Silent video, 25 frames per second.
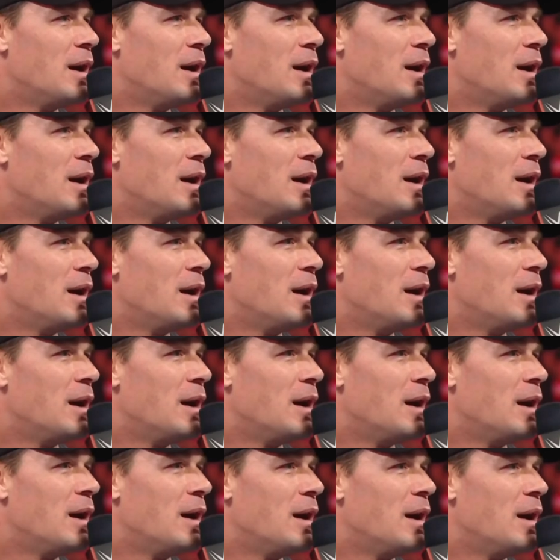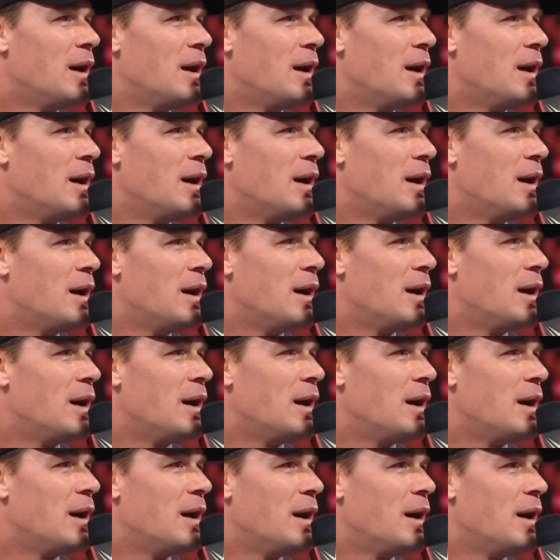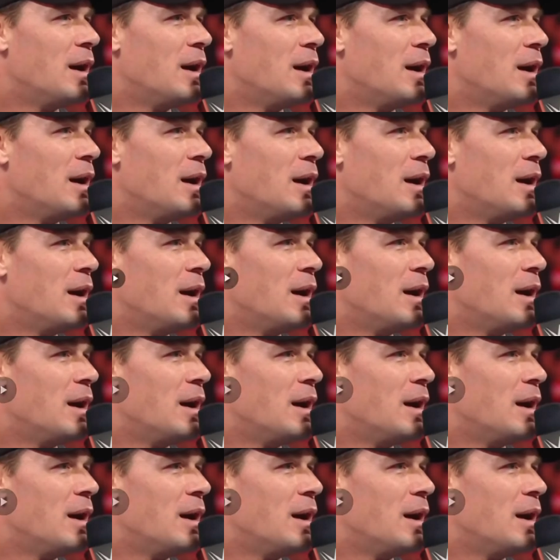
[no speech]